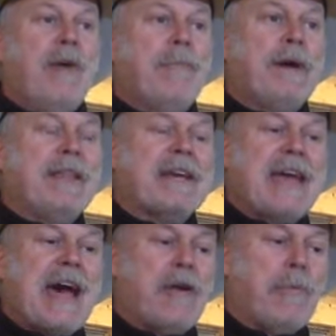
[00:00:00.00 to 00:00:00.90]
out by the
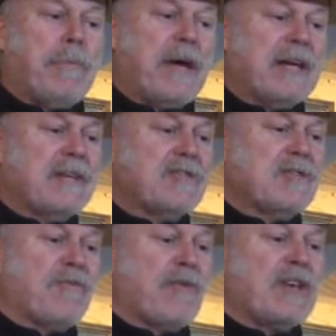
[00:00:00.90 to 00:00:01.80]
cattle pen and get
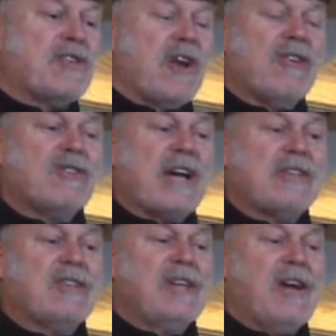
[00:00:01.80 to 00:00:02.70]
some fresh air.
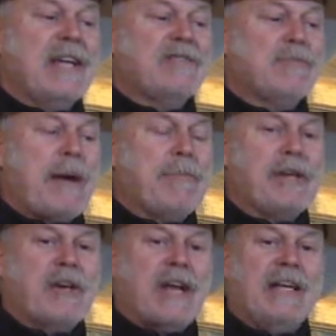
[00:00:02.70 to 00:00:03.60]
Jack said, you know, that's probably
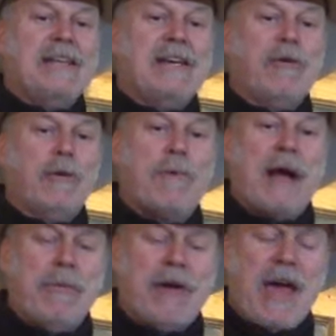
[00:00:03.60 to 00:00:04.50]
a good idea. It would
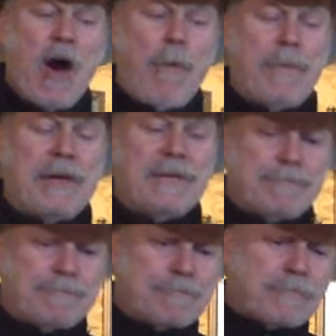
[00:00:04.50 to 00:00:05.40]
probably help. And
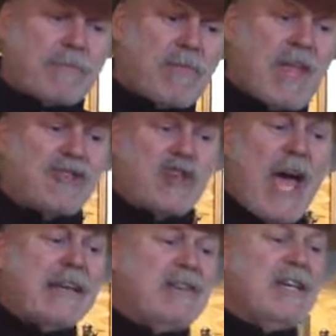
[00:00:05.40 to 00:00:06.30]

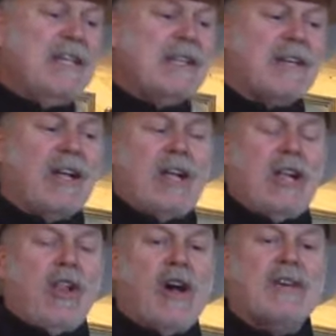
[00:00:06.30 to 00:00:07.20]
Jack did. And then
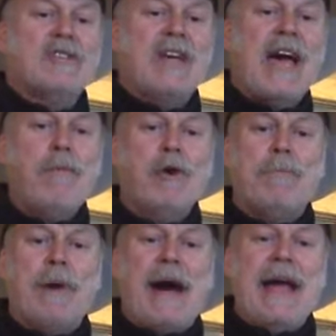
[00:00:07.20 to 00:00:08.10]
longest time
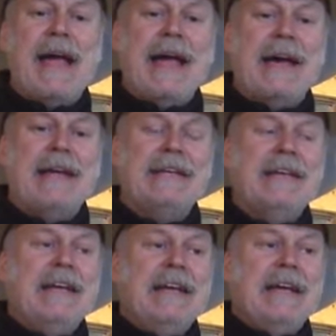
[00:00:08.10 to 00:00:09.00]
went by and
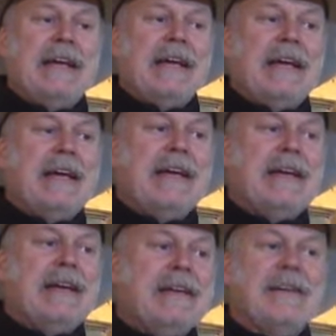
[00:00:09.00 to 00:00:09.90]

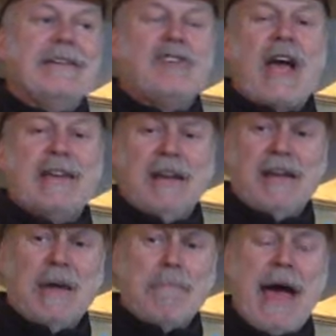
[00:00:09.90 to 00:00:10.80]
and Jack
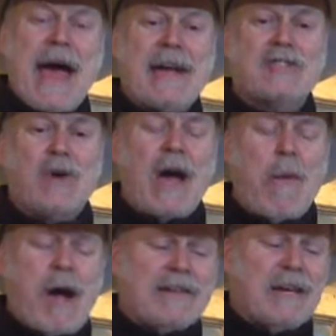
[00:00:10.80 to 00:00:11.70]
didn't come back. So I
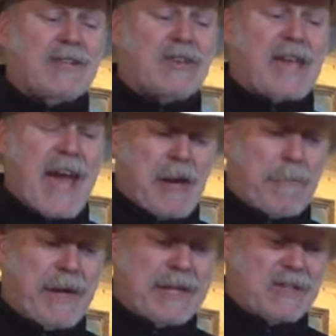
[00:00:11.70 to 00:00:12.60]
walked out to the cattle
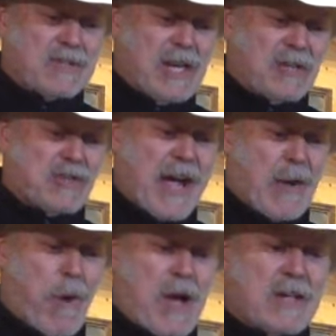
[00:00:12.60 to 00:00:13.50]
pen to see how
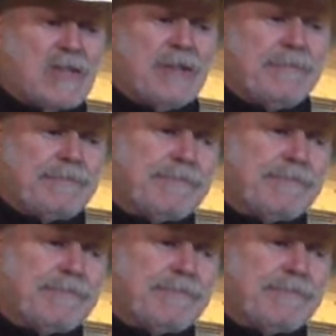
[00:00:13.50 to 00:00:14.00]
Jack was.